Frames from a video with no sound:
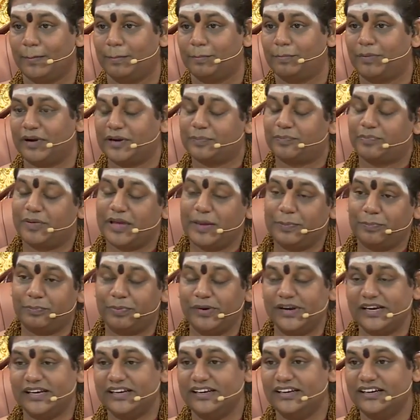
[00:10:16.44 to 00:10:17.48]
but
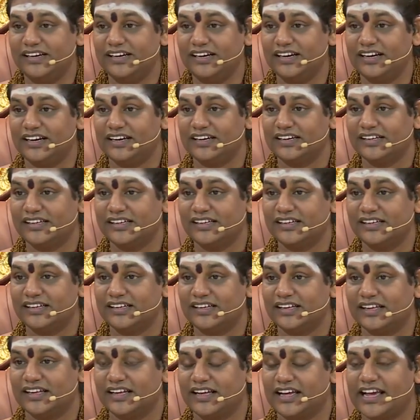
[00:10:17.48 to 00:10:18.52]
people
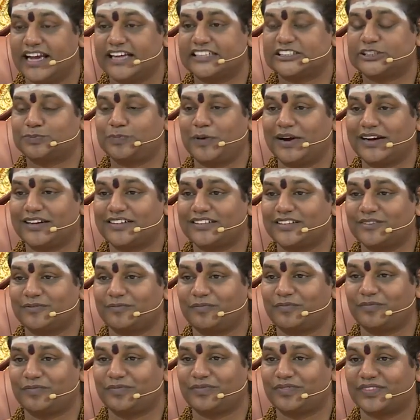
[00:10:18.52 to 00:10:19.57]
expect
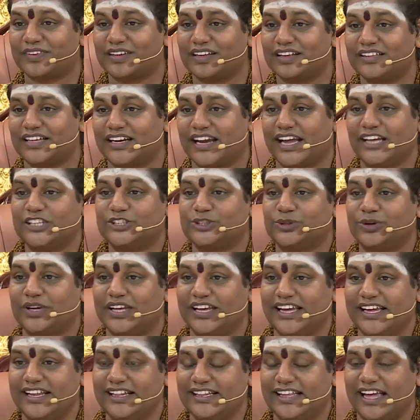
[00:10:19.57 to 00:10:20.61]
that I should
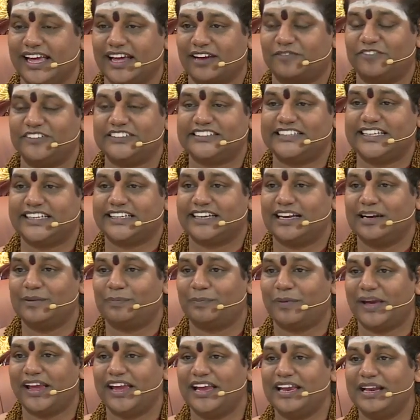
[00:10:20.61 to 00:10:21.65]
heal their physical
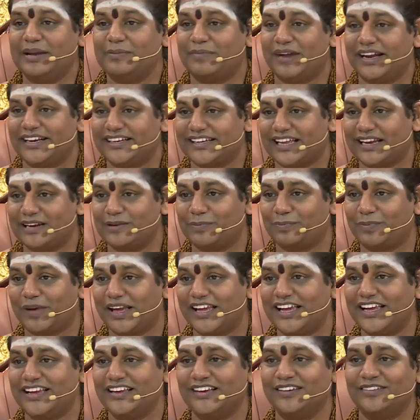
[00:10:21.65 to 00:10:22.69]
pain, mental
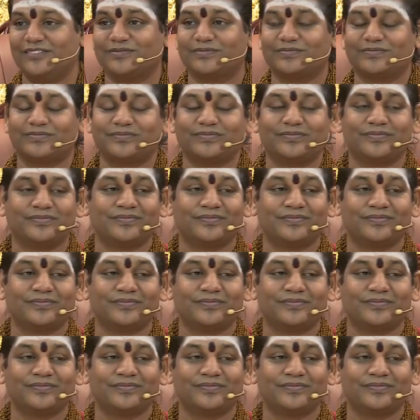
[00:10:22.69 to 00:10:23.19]
pain.